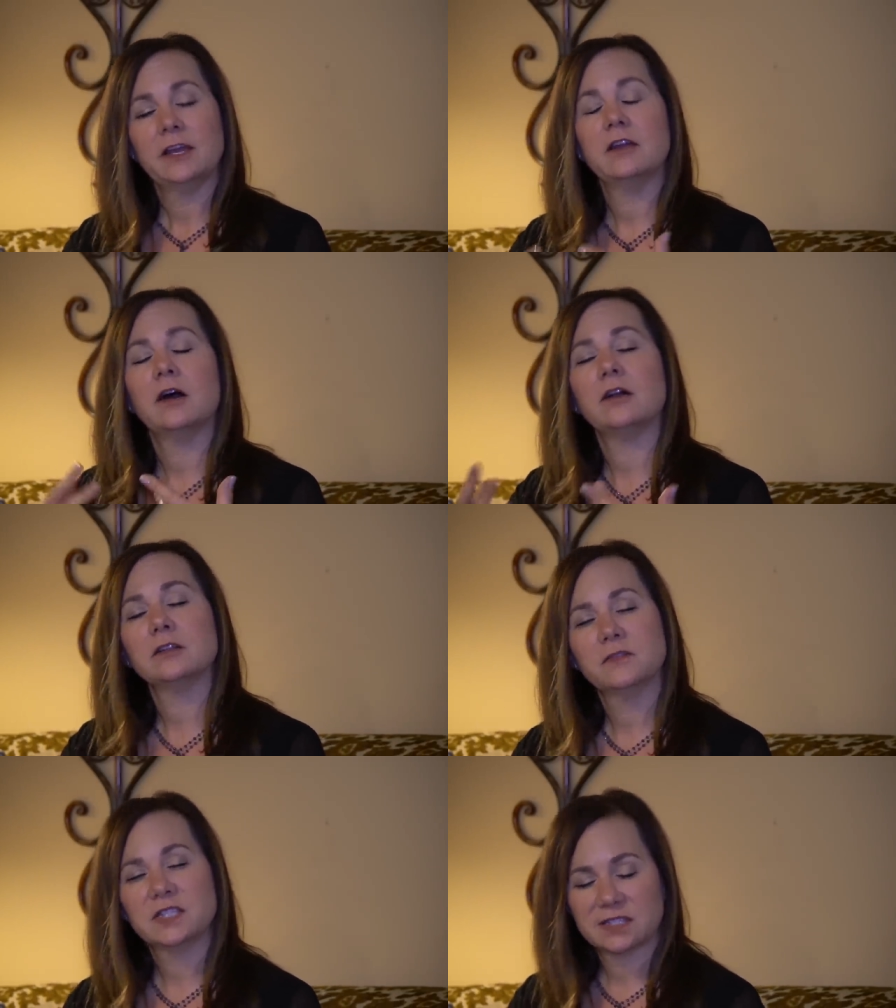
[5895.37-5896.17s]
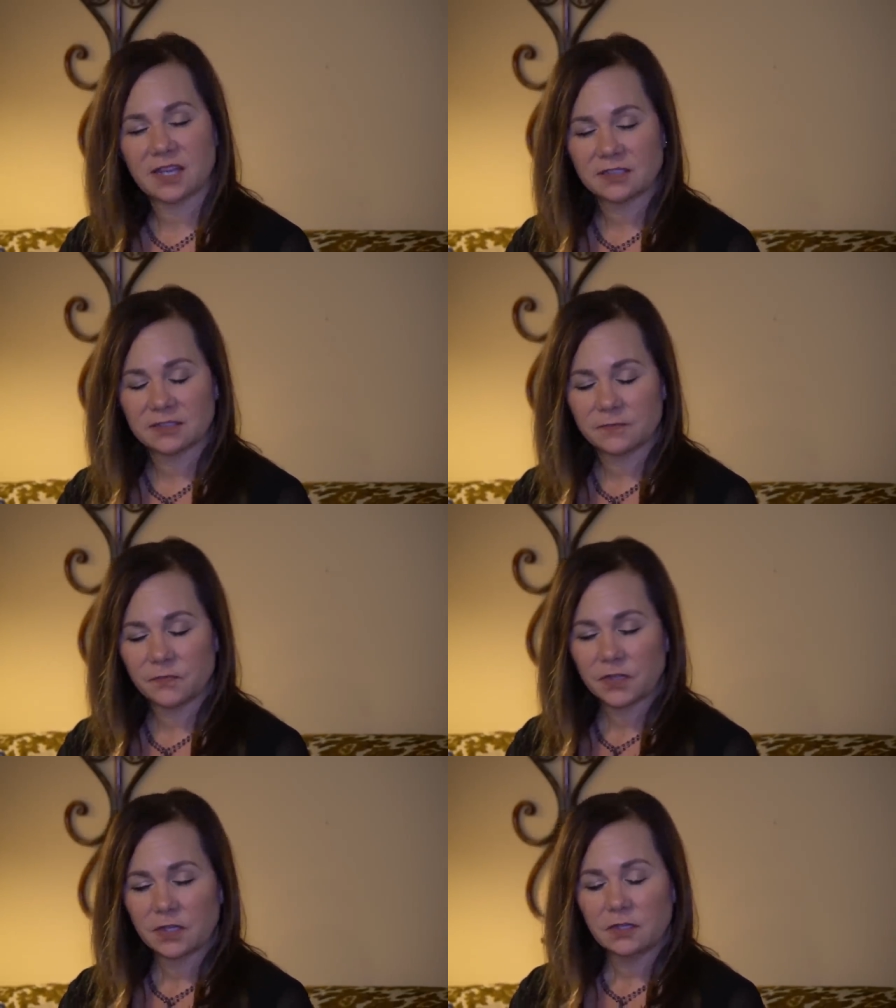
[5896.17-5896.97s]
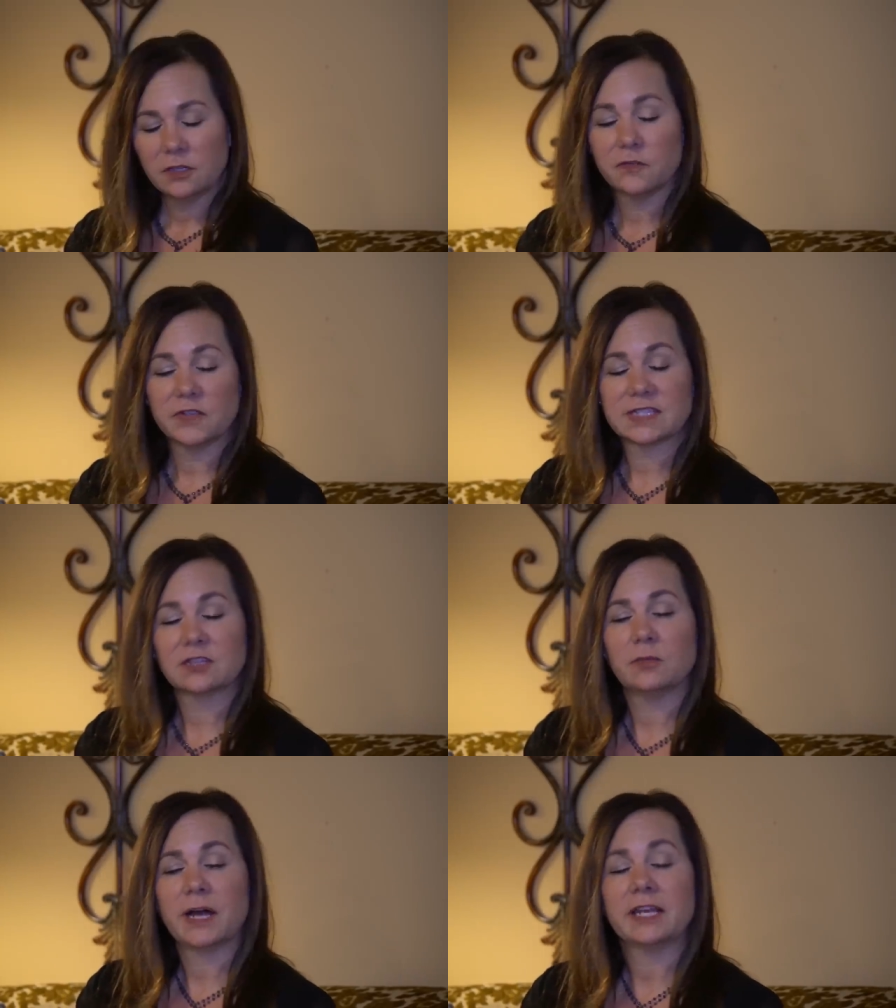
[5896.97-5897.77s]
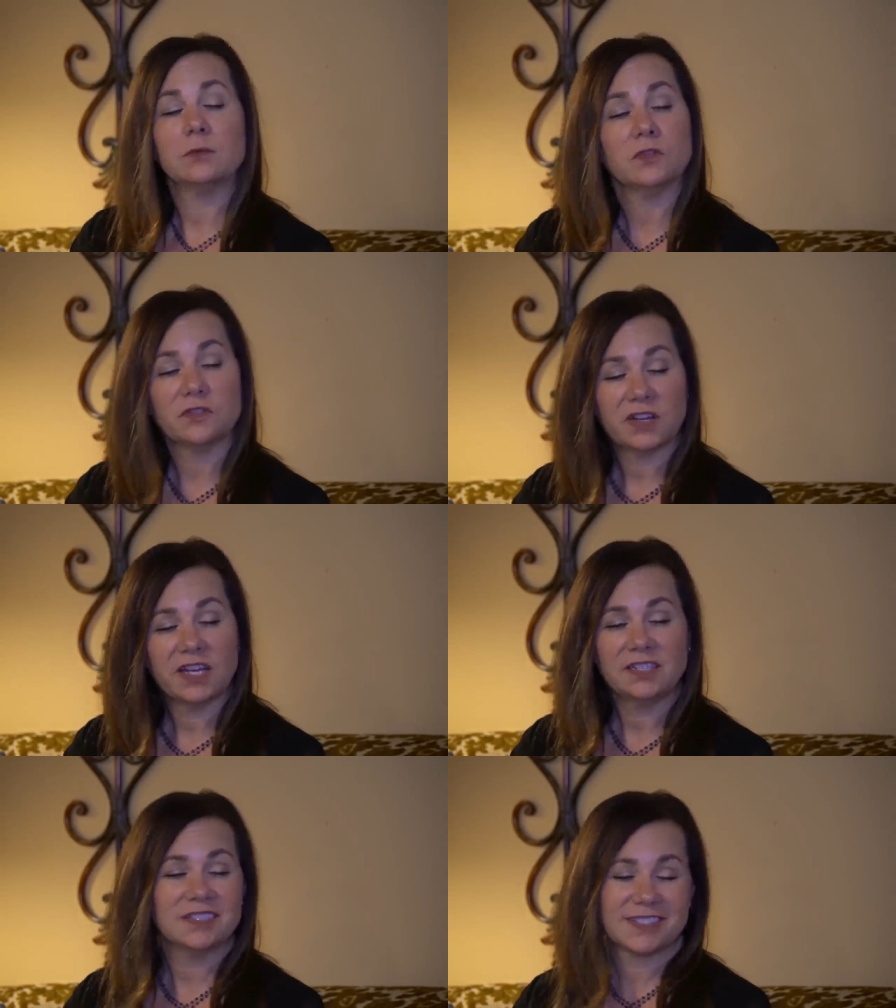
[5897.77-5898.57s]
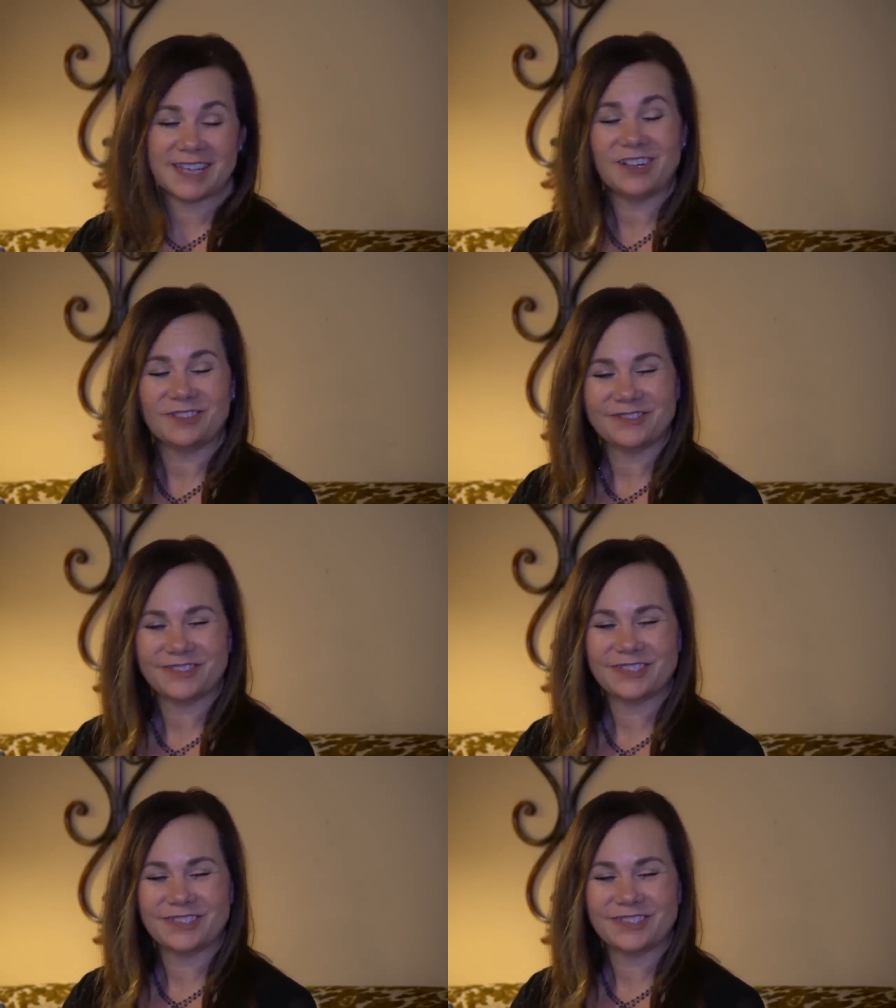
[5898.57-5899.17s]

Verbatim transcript: And all of a sudden, your physical body will find itself